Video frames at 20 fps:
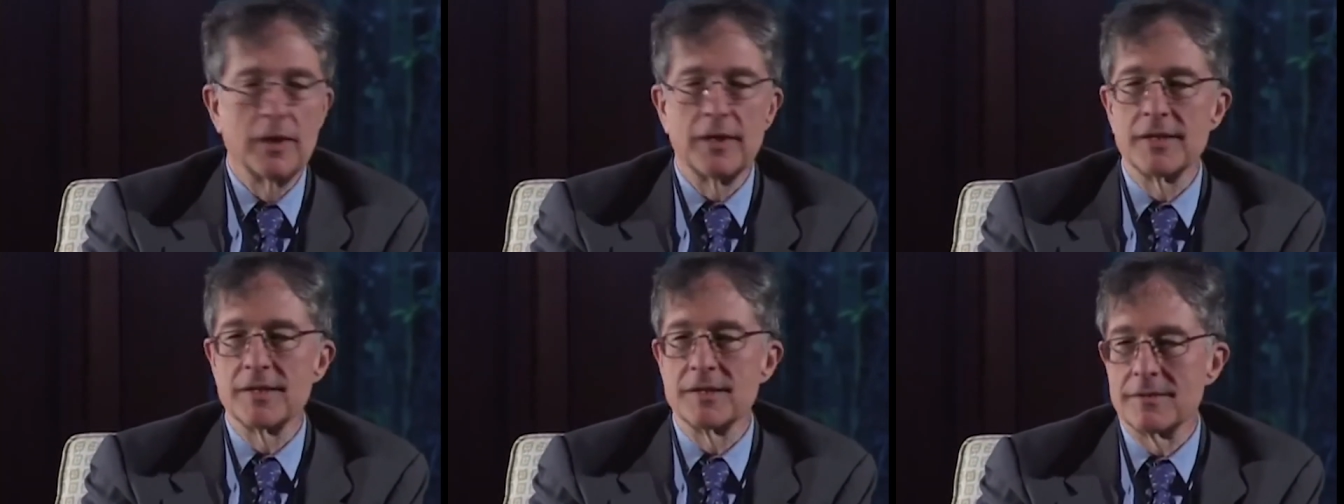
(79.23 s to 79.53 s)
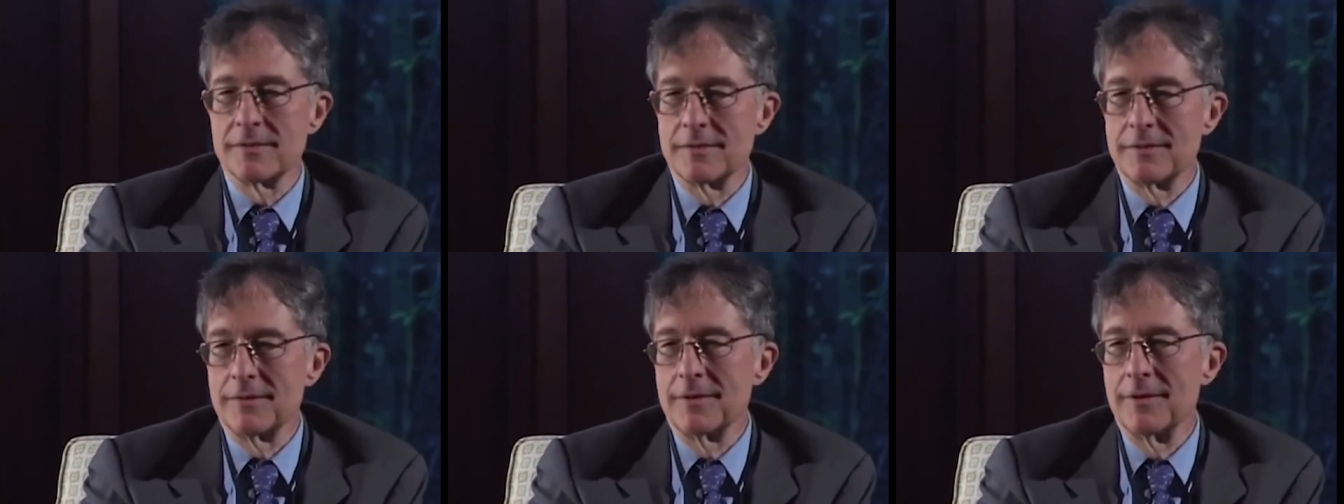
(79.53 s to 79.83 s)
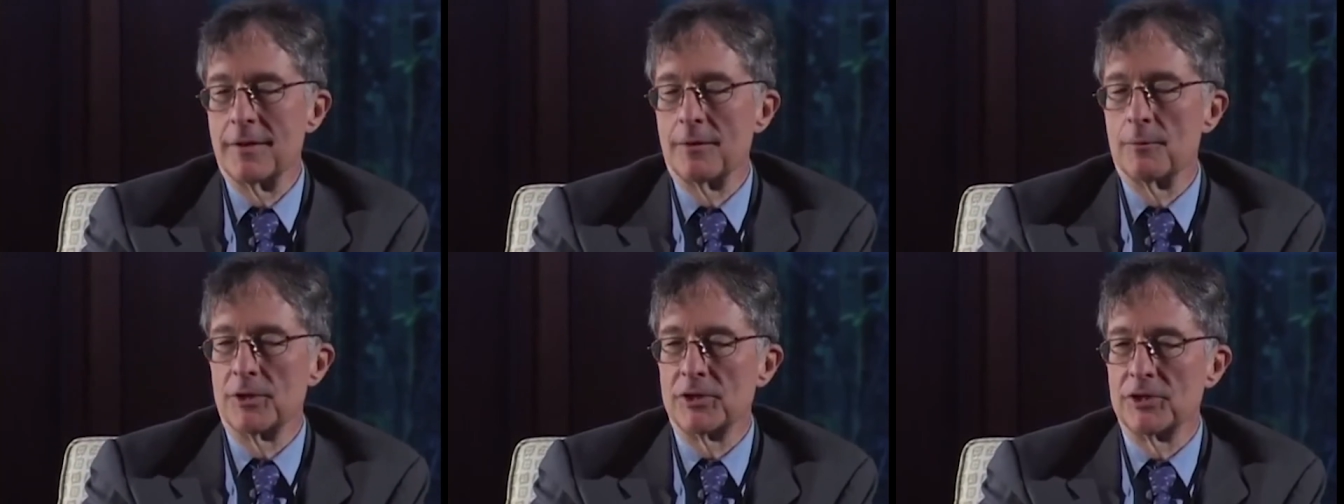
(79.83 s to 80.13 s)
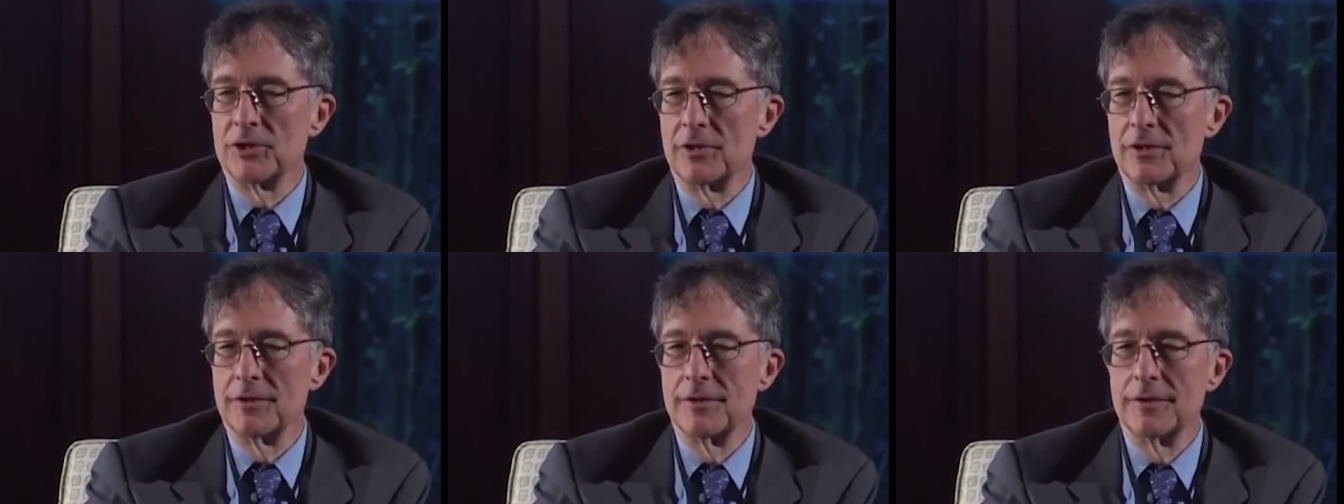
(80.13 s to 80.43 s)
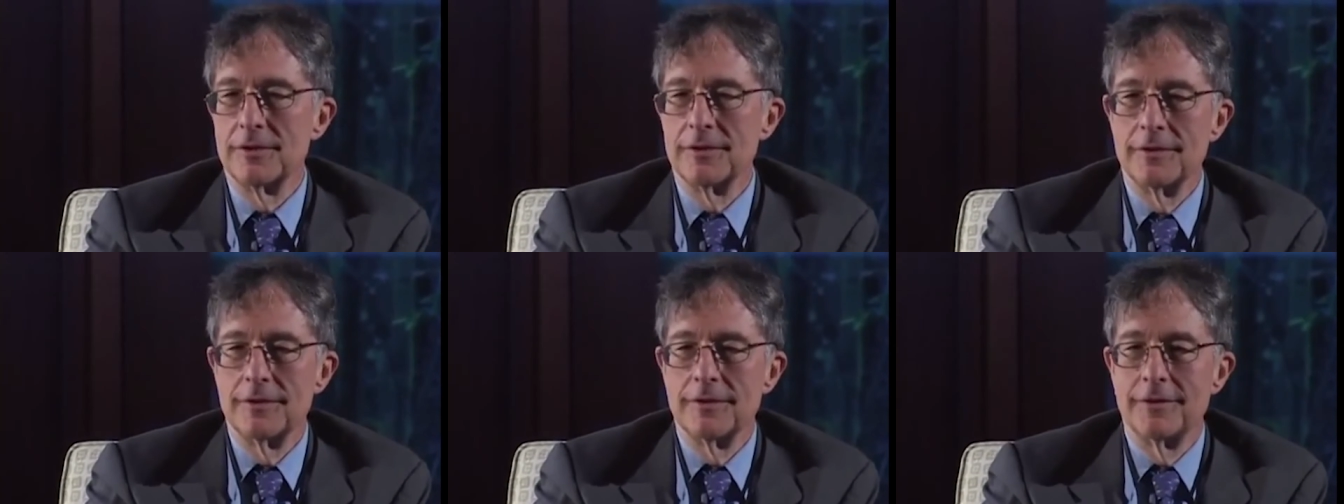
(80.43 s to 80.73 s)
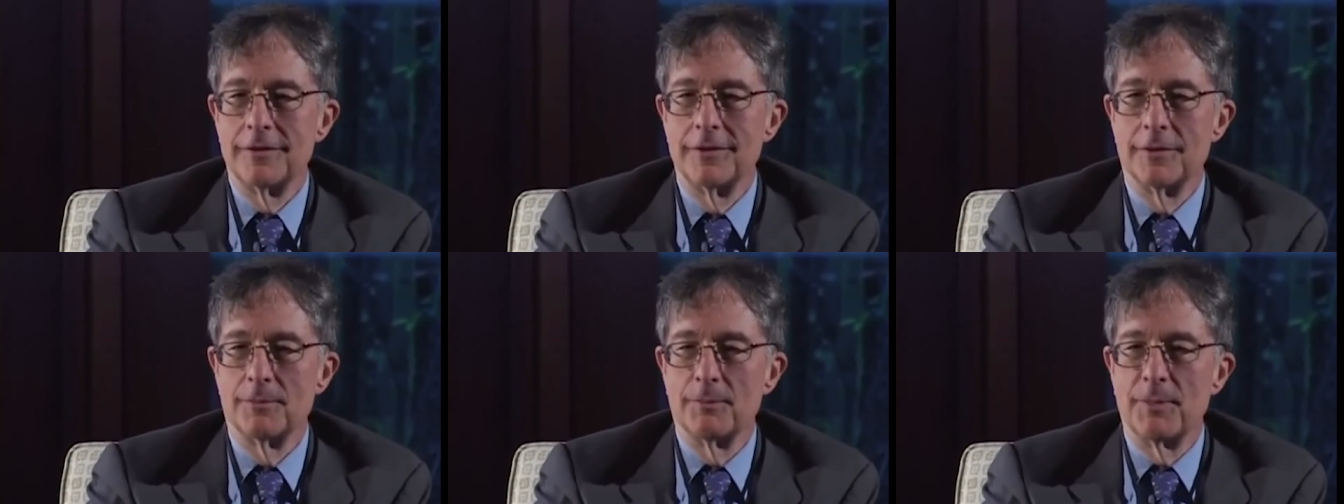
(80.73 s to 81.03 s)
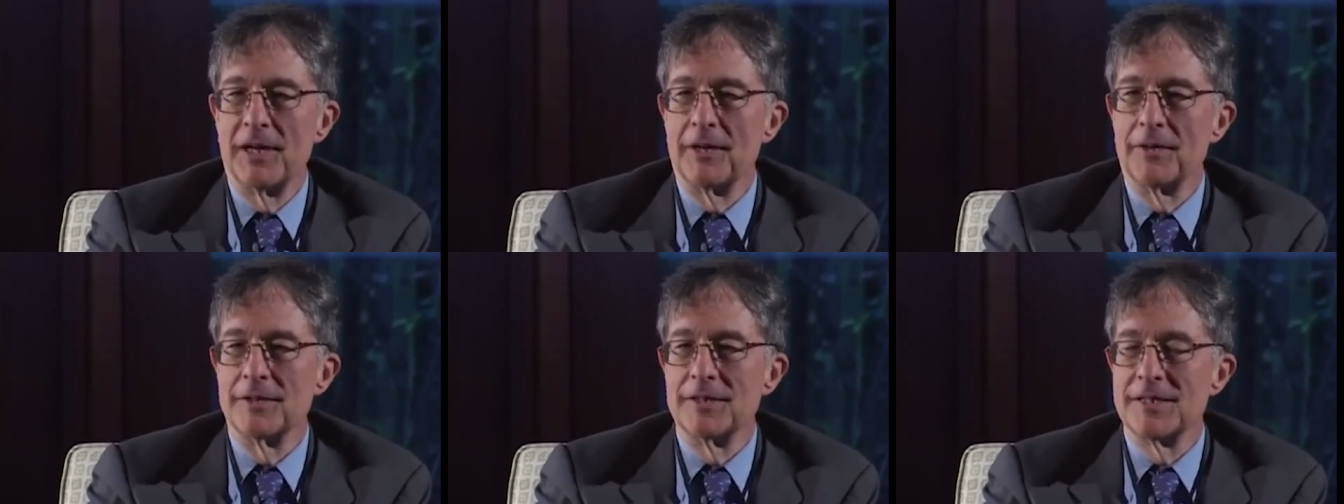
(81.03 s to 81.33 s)
One is, you know, what your, your
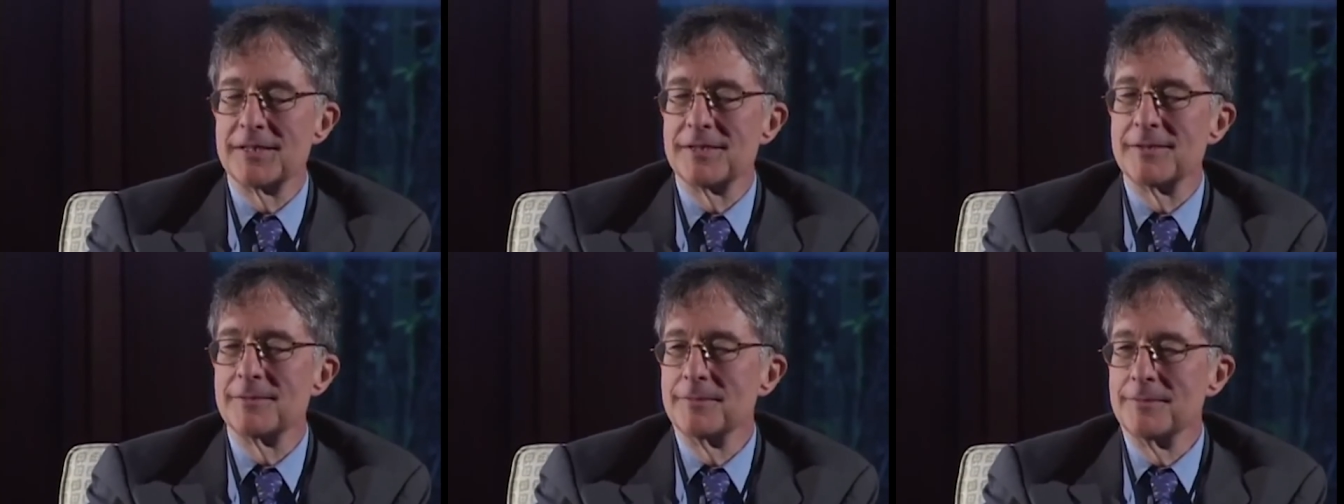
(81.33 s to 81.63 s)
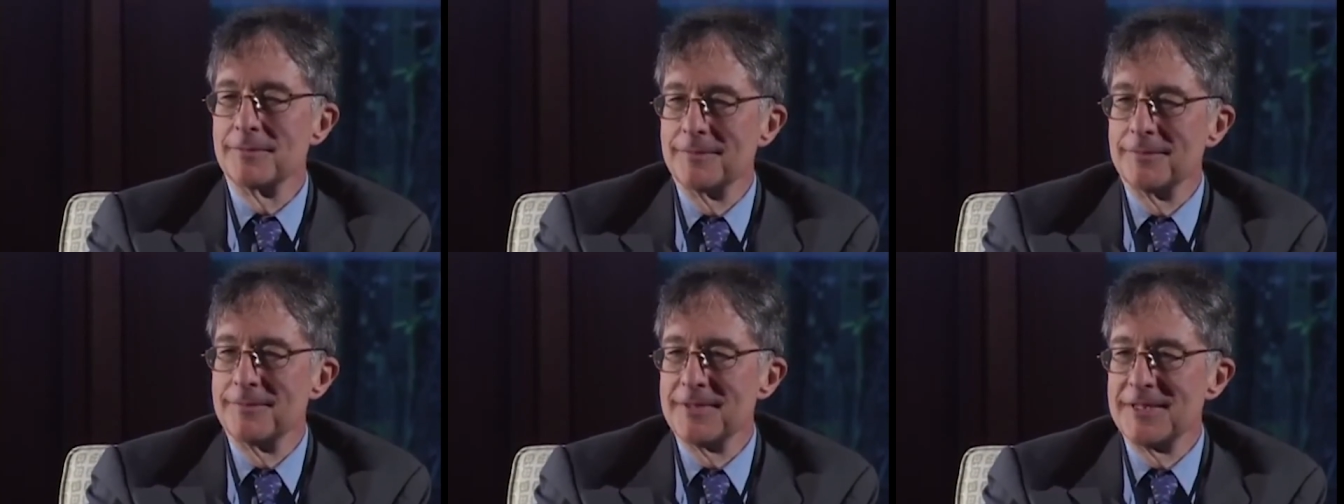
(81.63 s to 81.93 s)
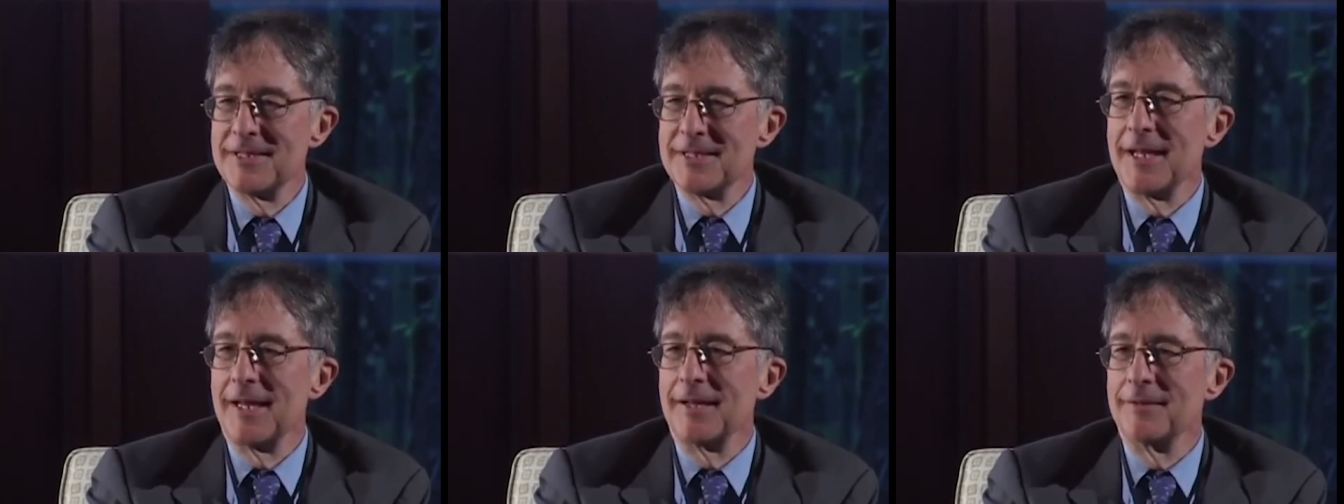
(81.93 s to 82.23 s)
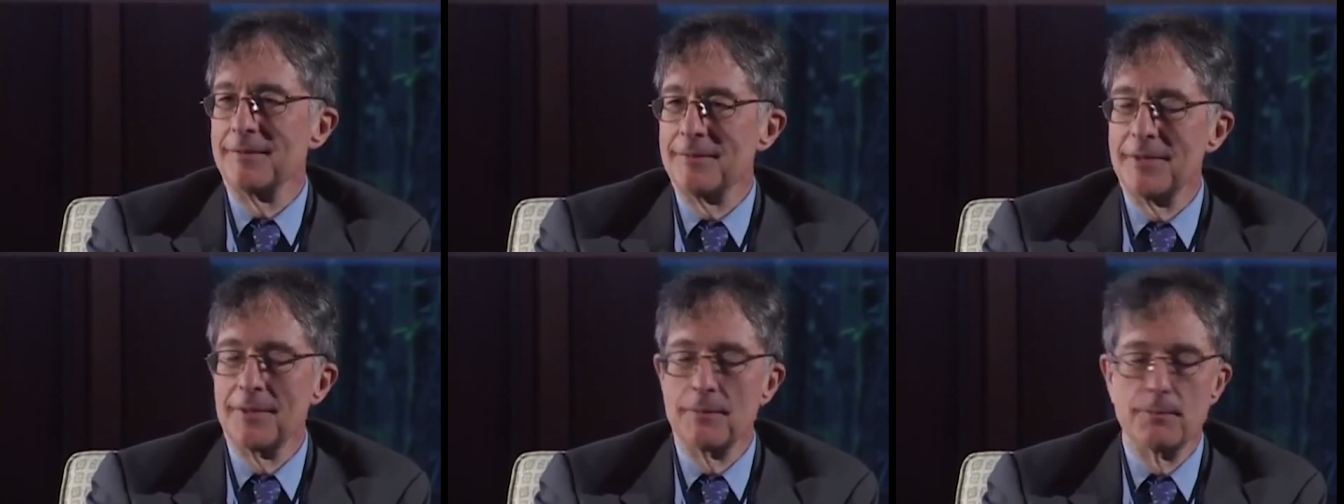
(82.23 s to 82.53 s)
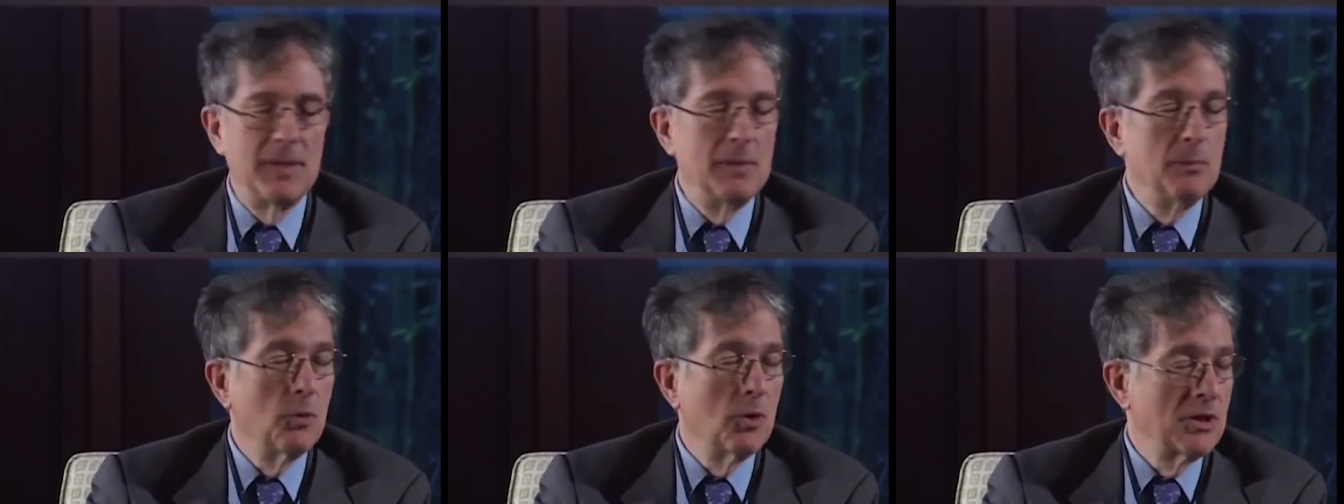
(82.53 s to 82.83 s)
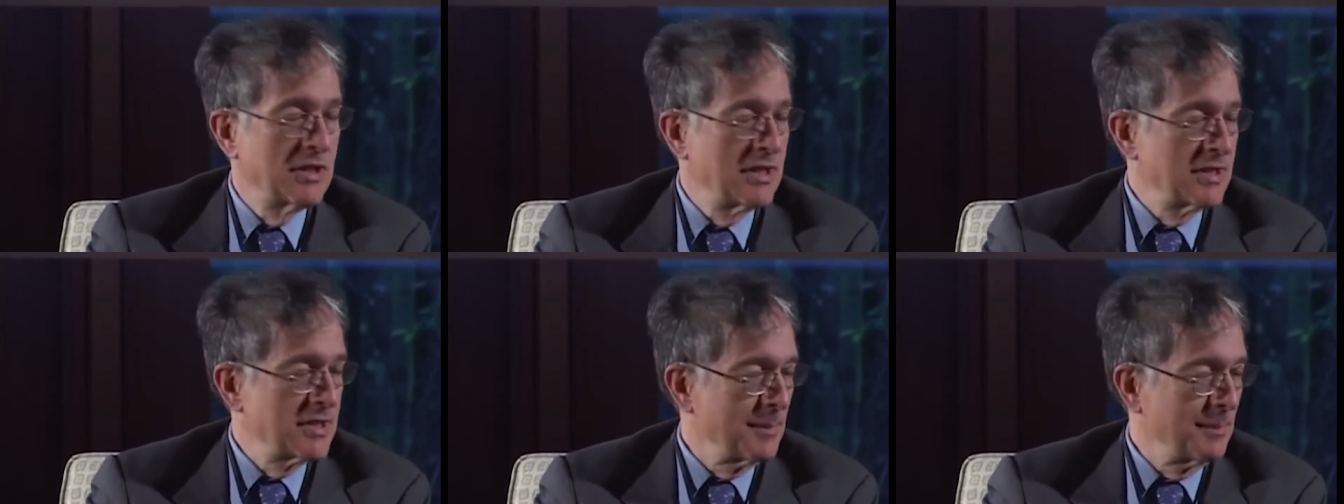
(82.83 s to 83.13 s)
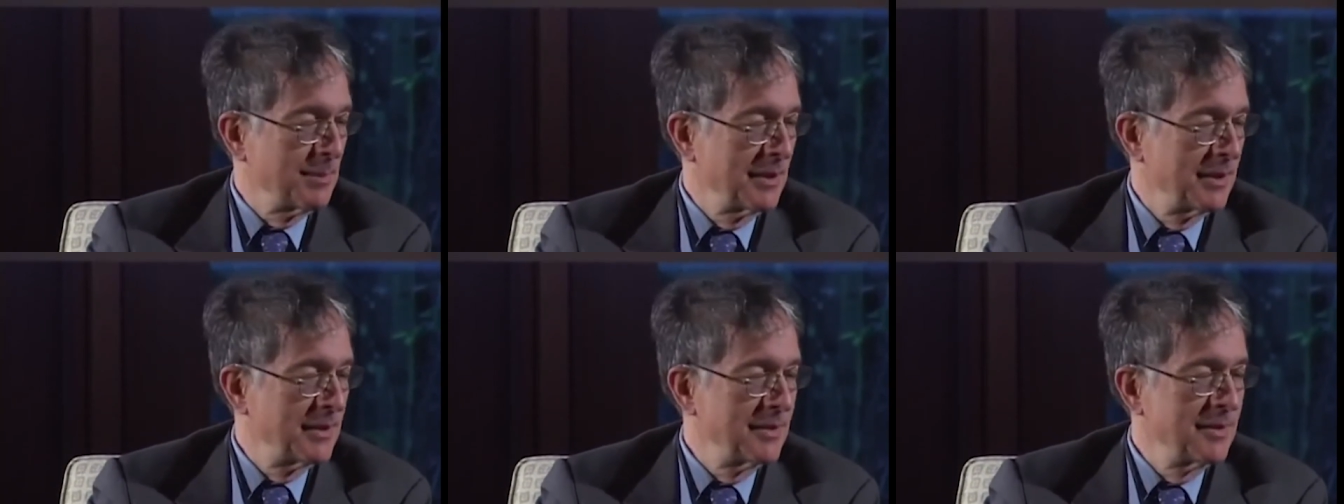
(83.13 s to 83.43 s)
parents said, you know, be more
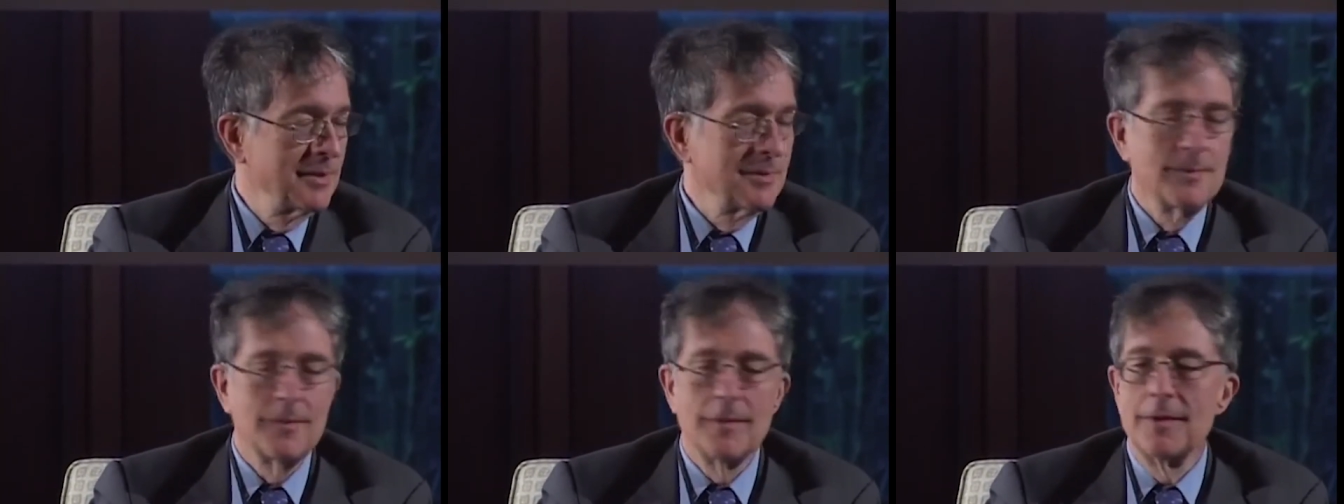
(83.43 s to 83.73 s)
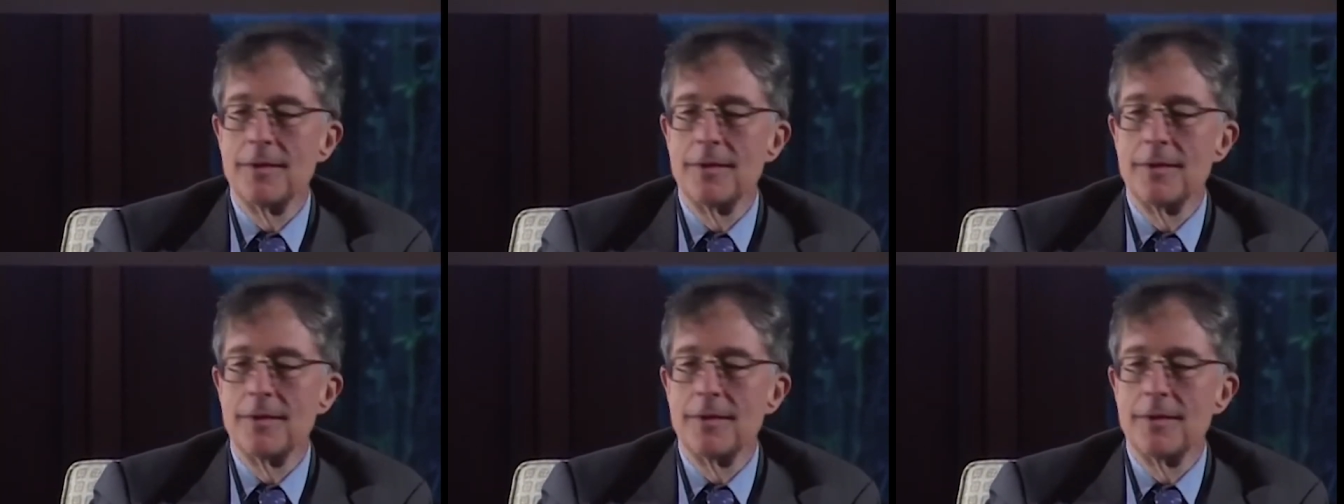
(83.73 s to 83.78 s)
disciplined,